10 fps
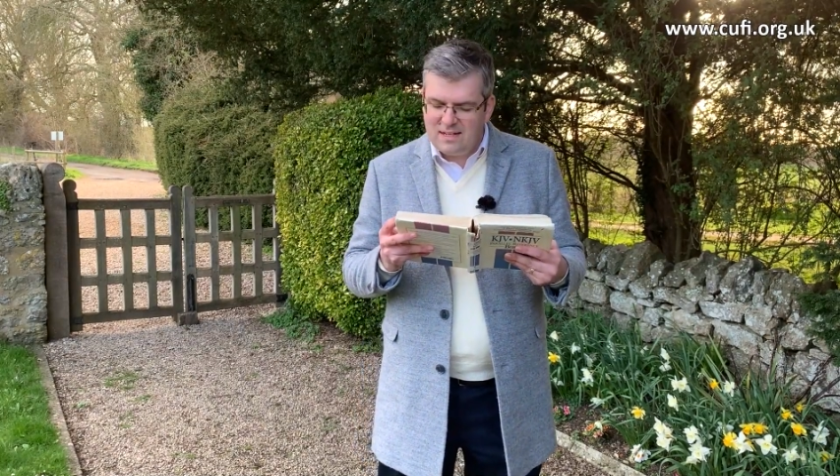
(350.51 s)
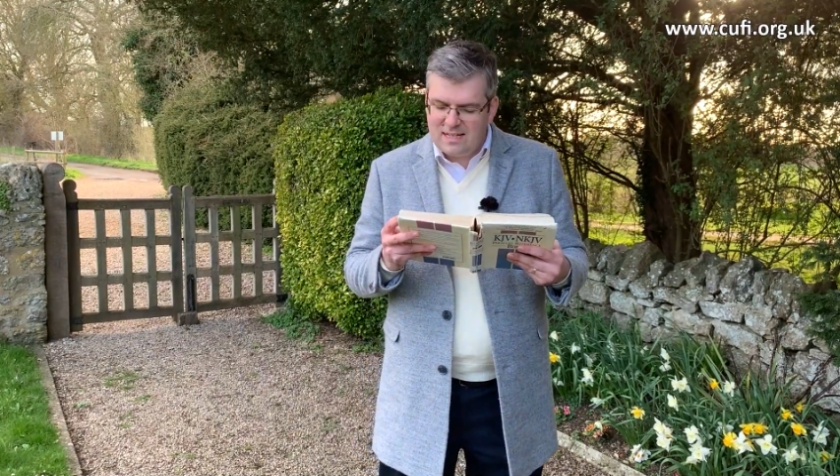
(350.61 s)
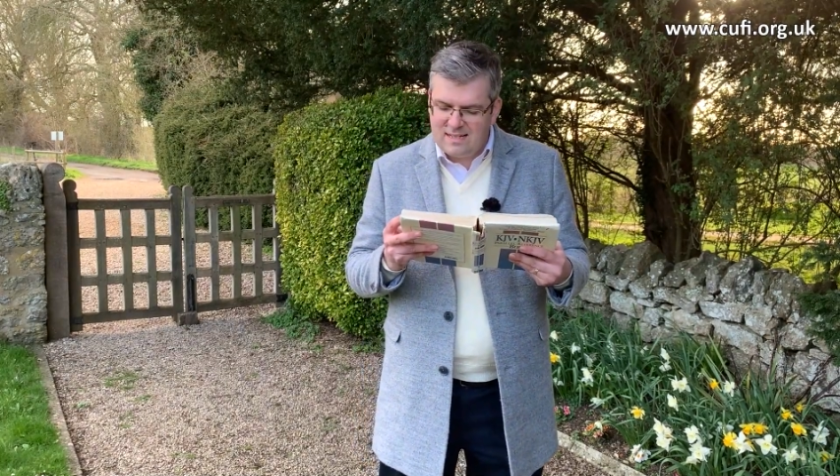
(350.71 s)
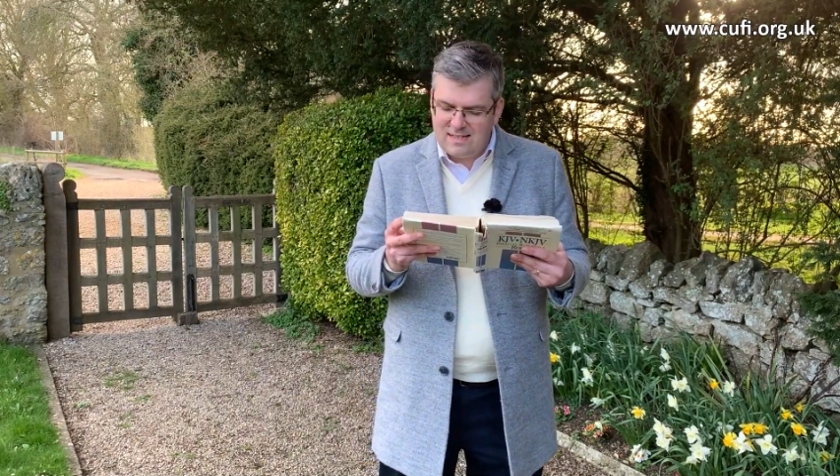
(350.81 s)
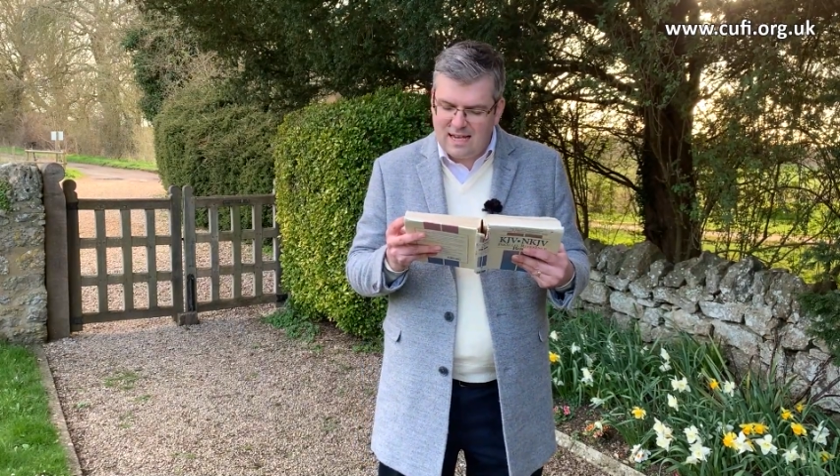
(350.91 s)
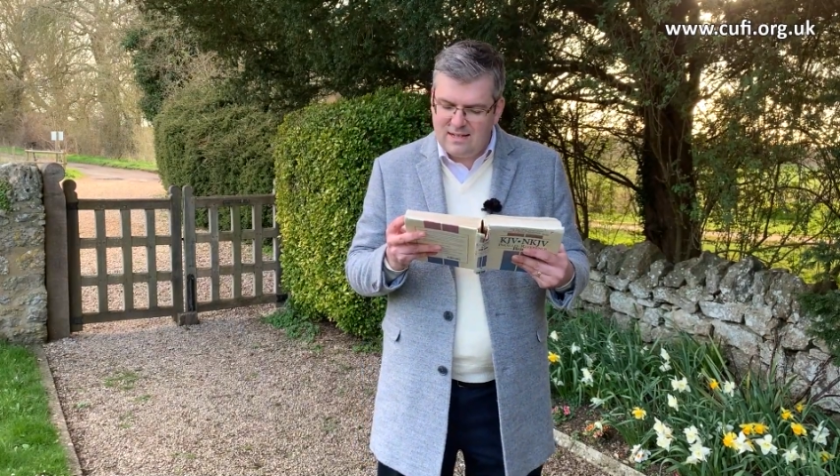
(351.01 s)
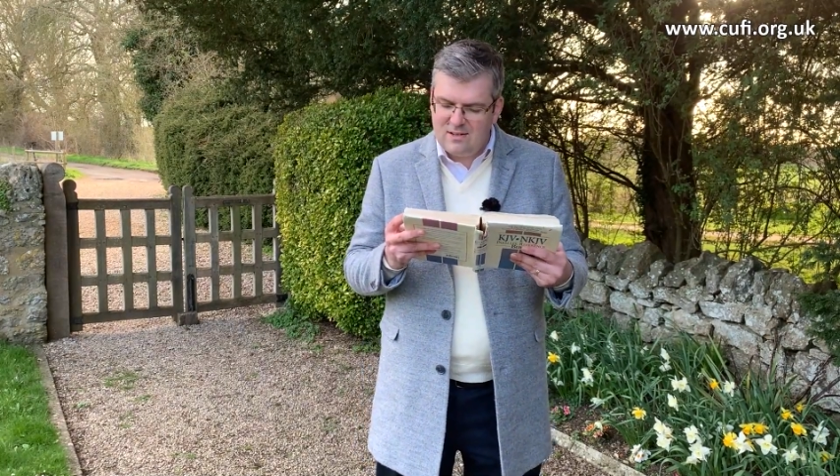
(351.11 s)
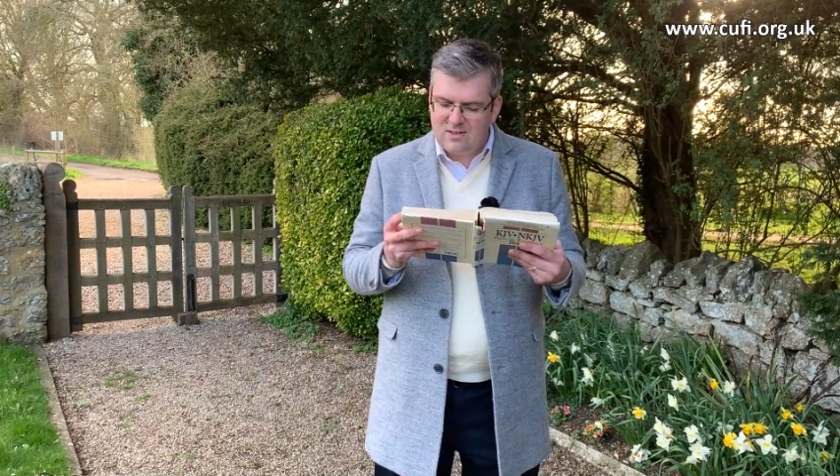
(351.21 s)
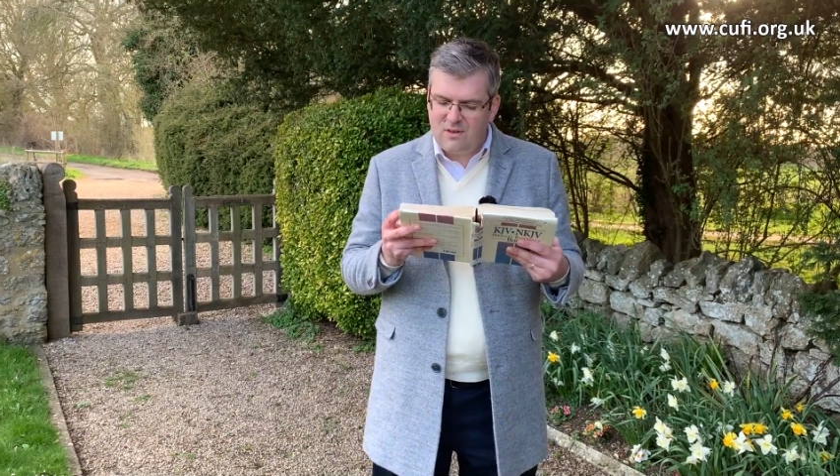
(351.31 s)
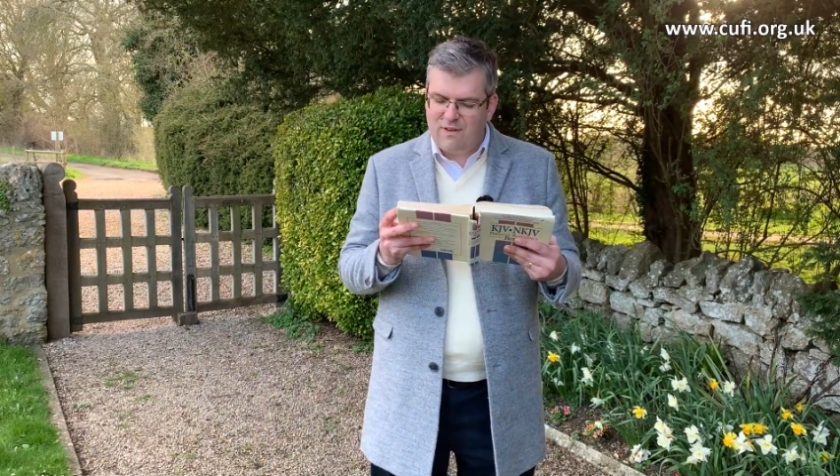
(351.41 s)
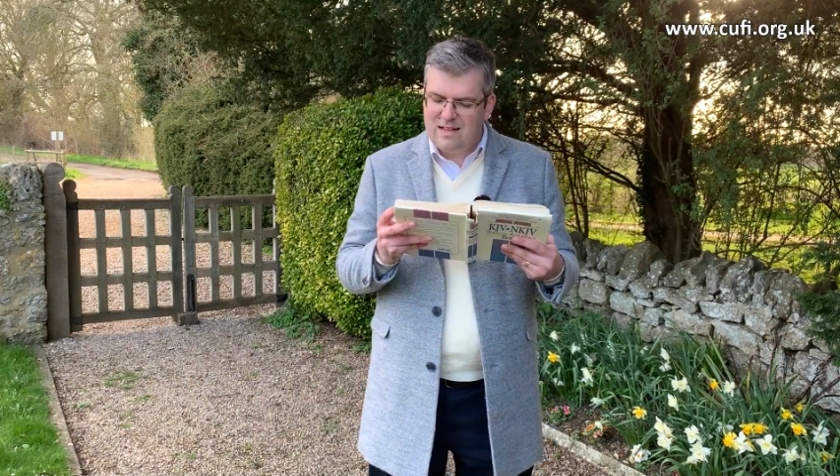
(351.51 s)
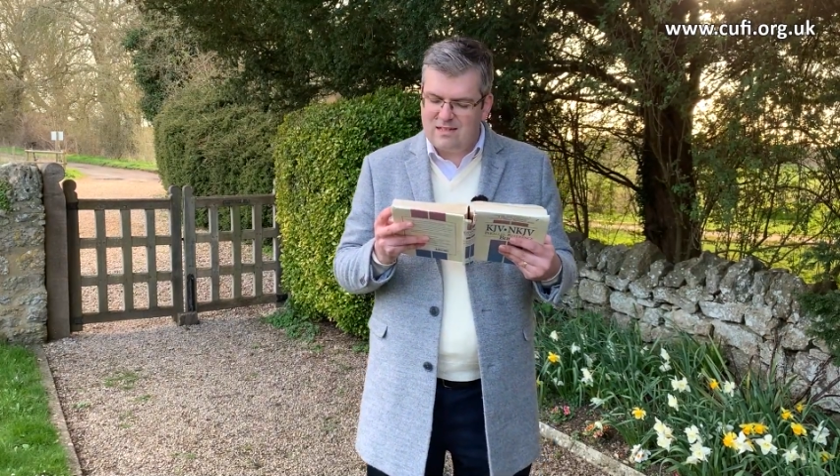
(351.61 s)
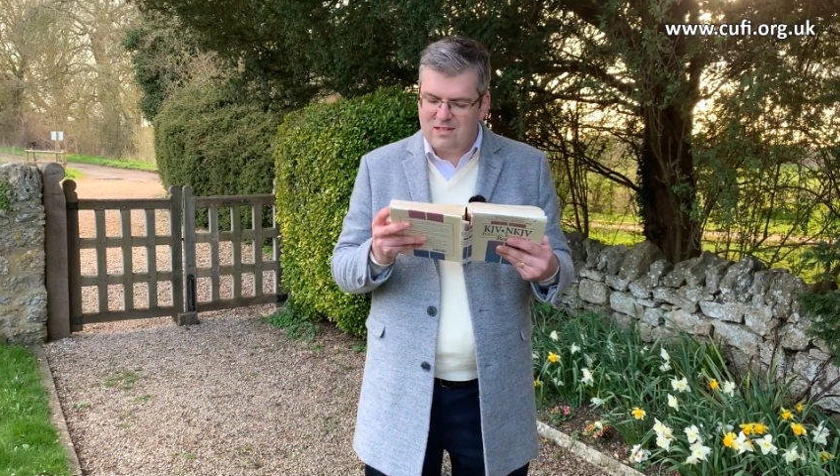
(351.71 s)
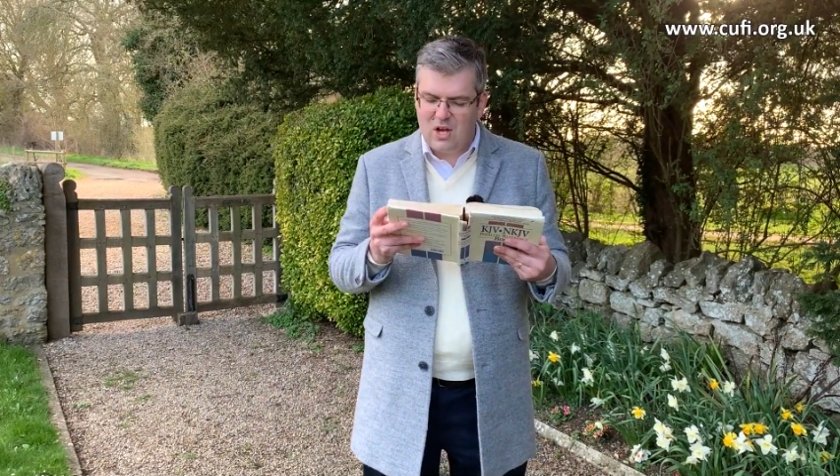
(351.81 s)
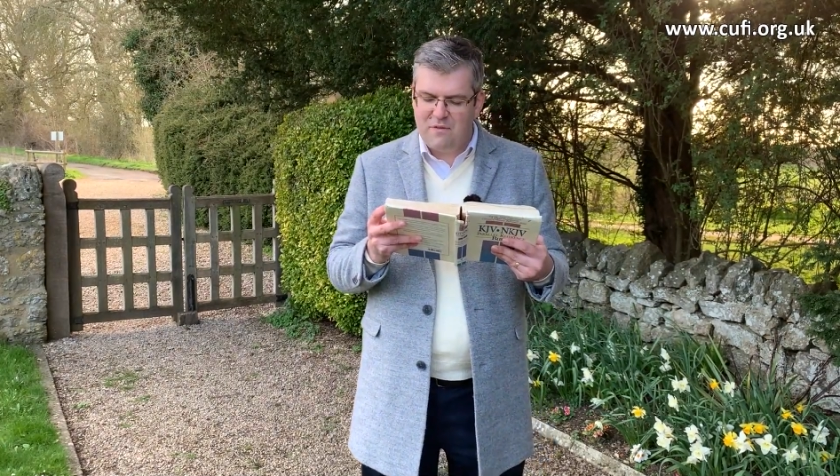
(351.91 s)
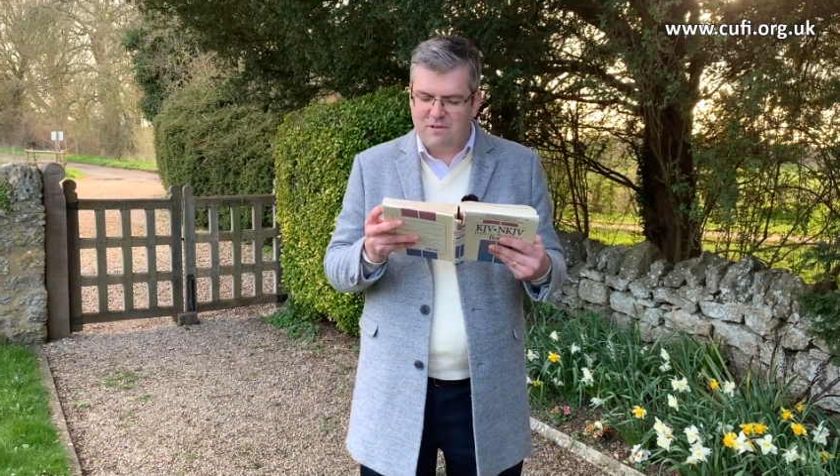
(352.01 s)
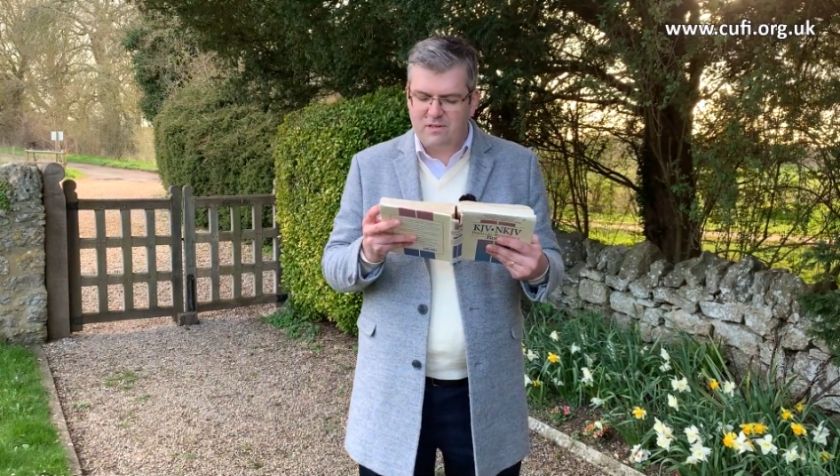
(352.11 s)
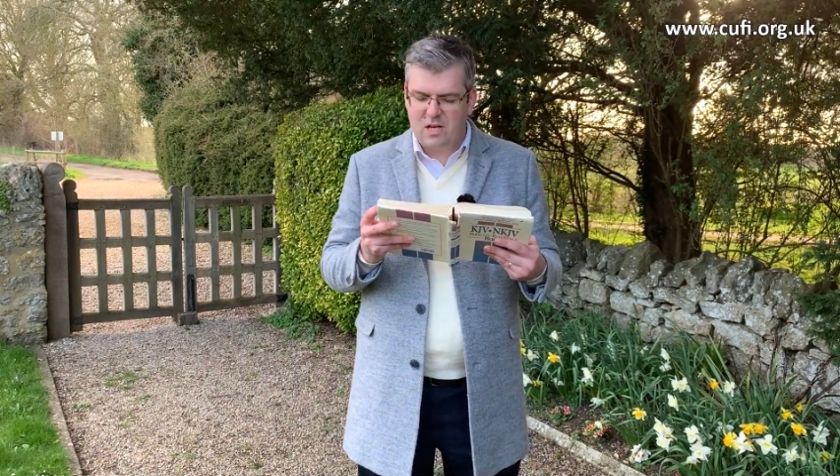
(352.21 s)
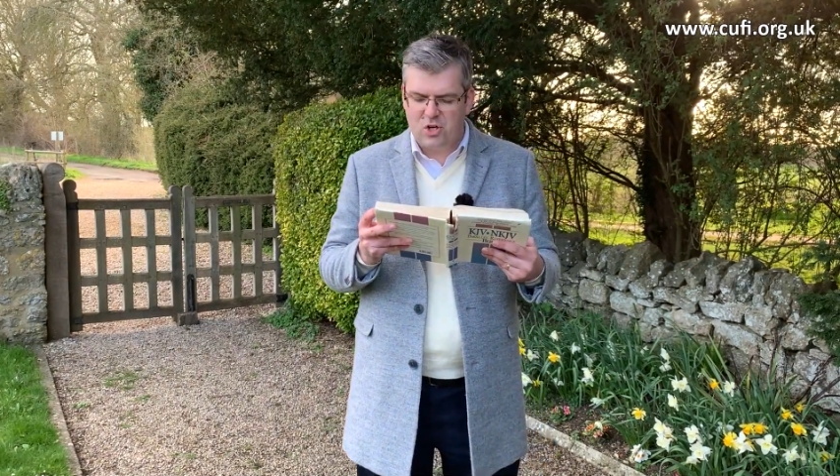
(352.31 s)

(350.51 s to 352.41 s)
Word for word: descendants of his servants